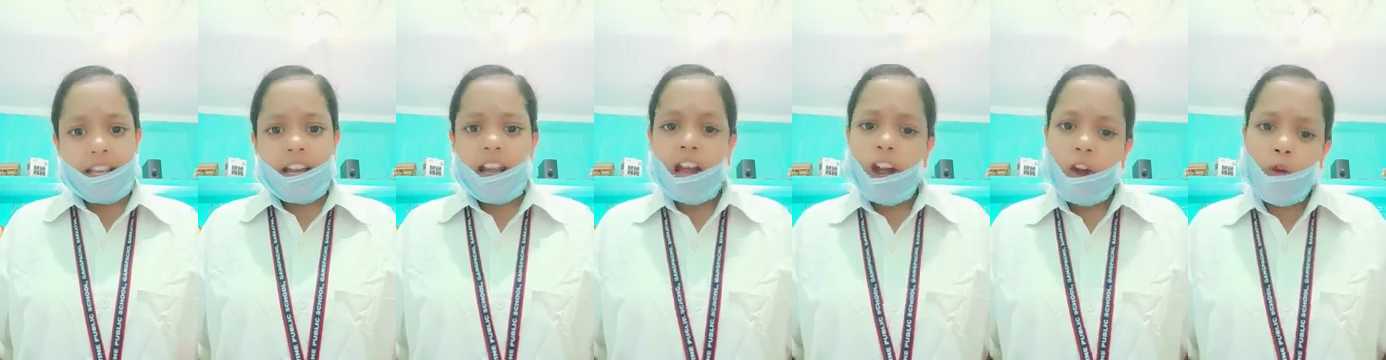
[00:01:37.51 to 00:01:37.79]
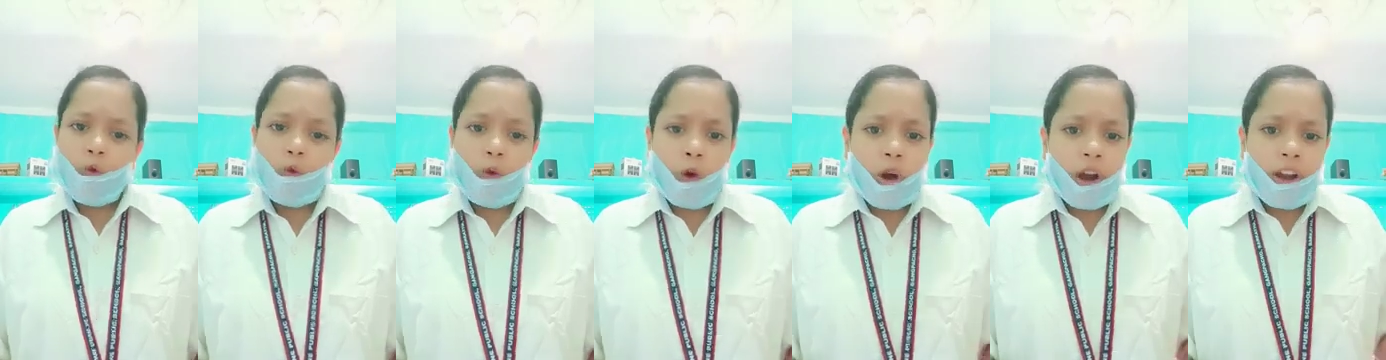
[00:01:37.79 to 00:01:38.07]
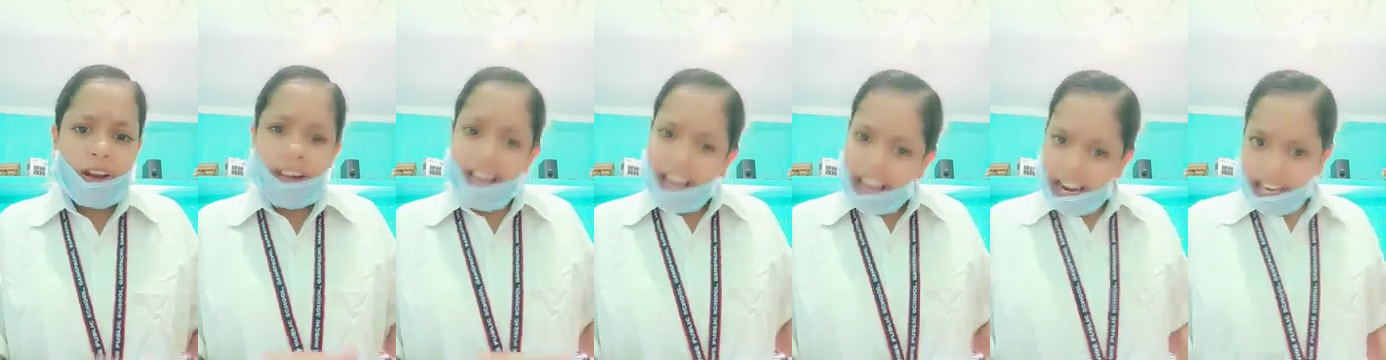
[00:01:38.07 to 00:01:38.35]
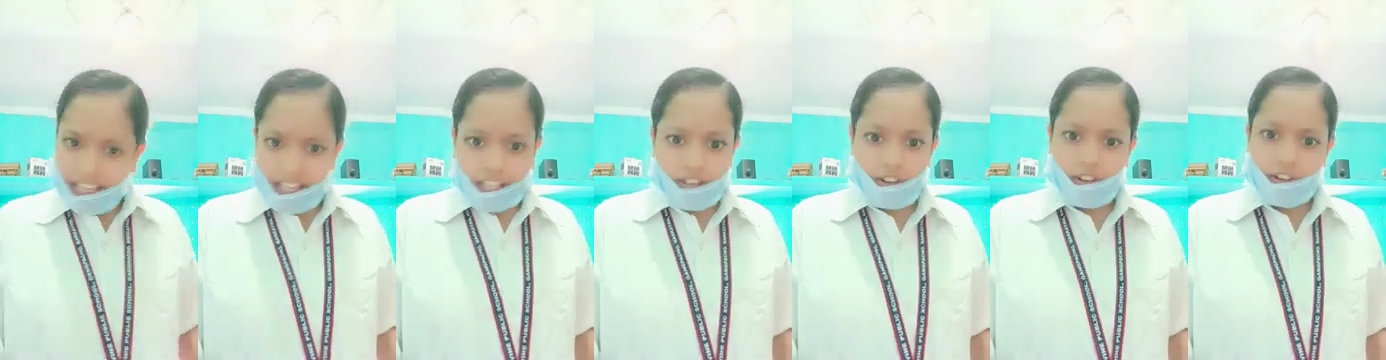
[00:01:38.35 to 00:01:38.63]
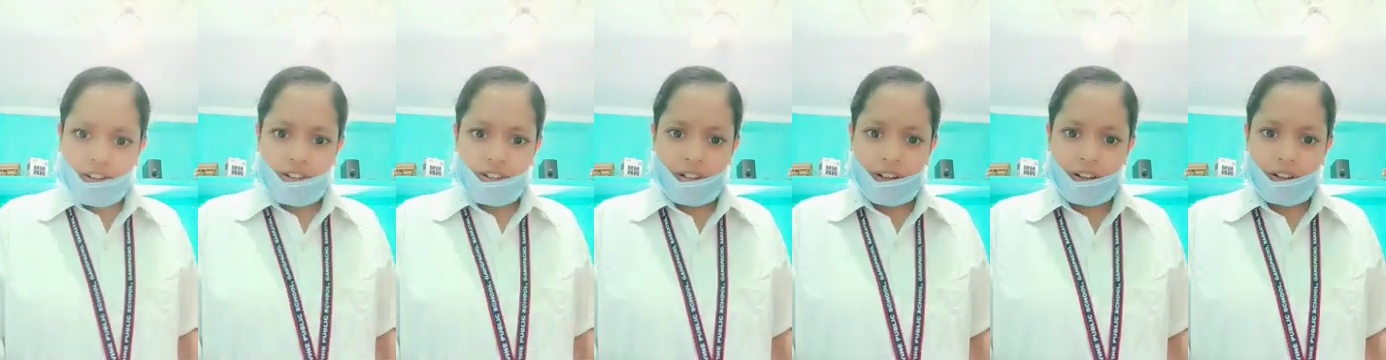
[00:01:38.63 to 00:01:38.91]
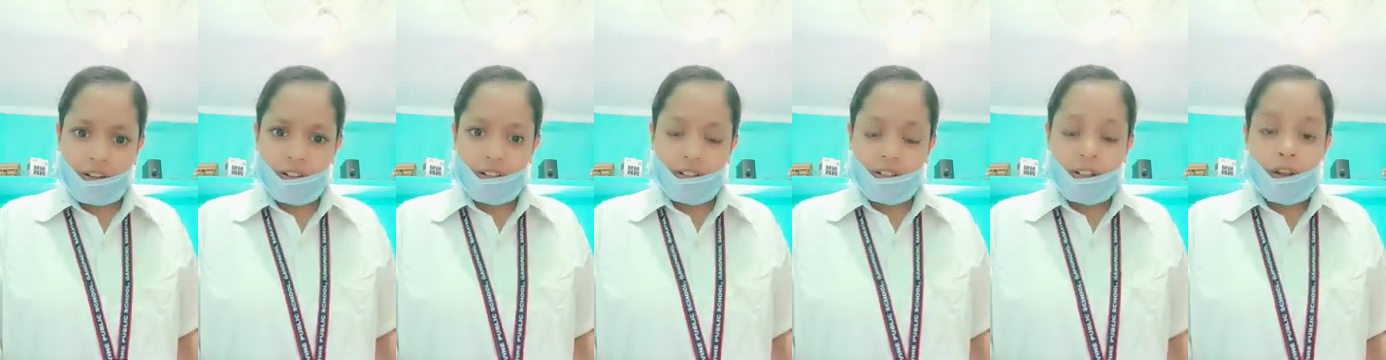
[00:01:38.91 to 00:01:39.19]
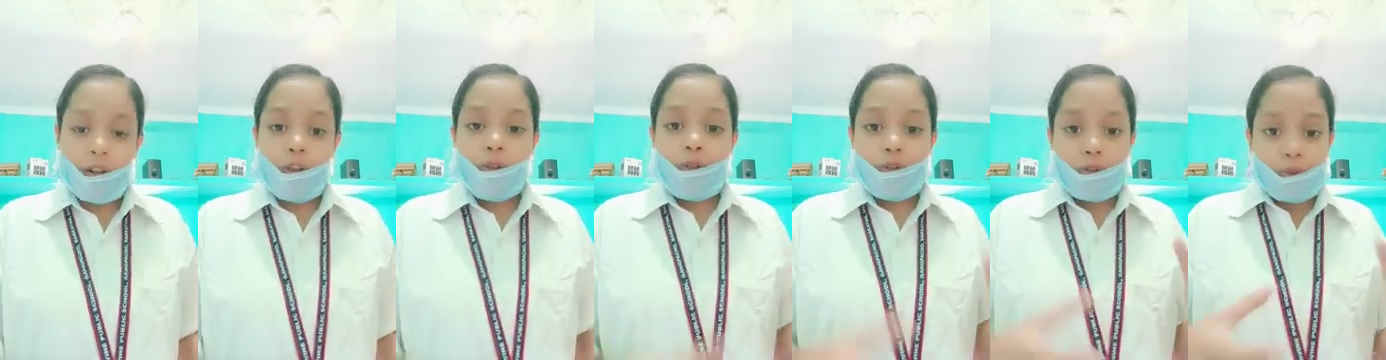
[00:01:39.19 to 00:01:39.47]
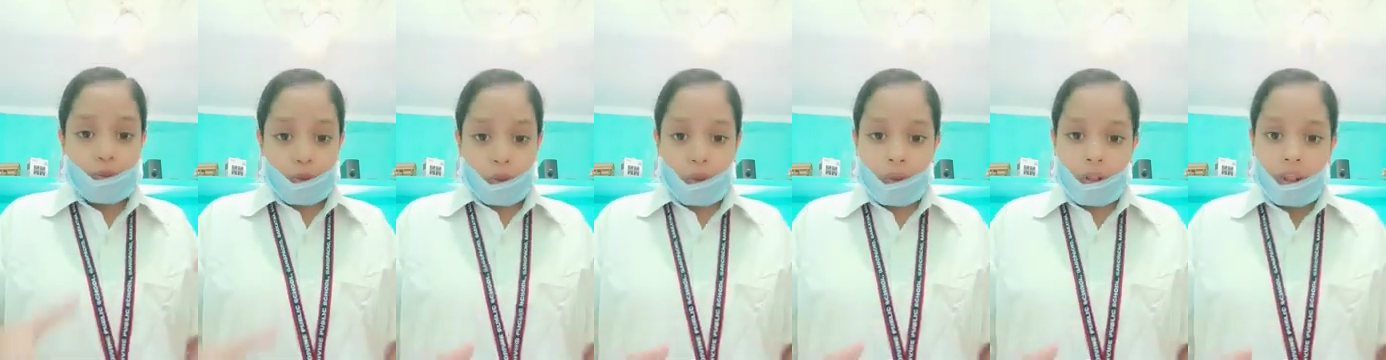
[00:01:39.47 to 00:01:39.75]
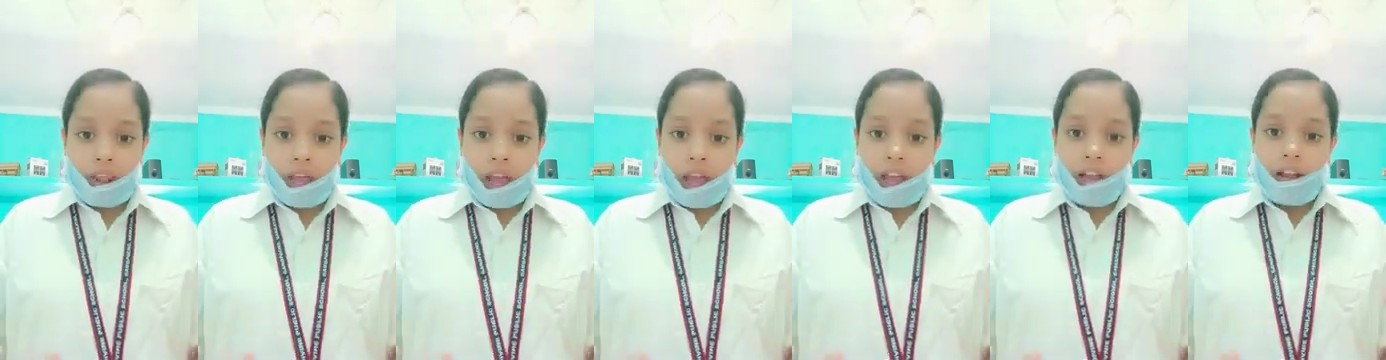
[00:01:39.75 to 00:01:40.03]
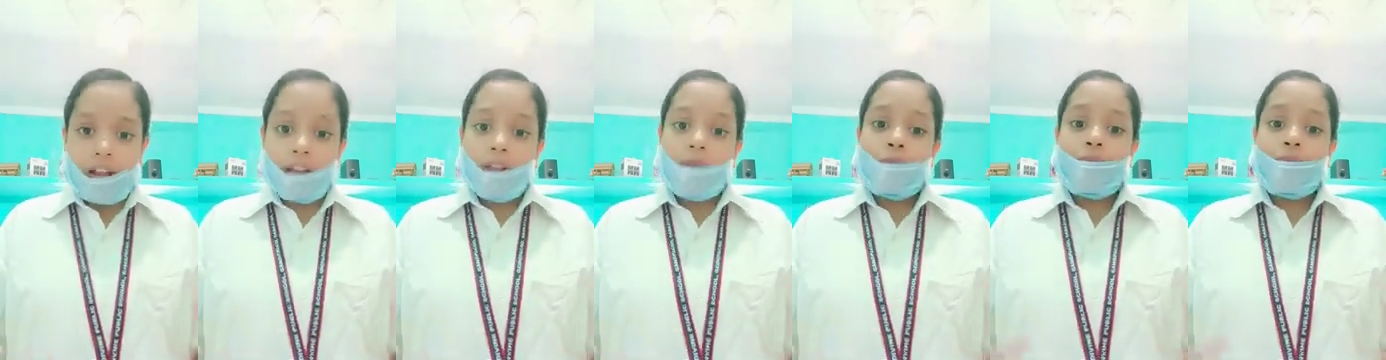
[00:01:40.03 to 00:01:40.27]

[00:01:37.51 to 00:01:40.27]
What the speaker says: Avoid addictions so that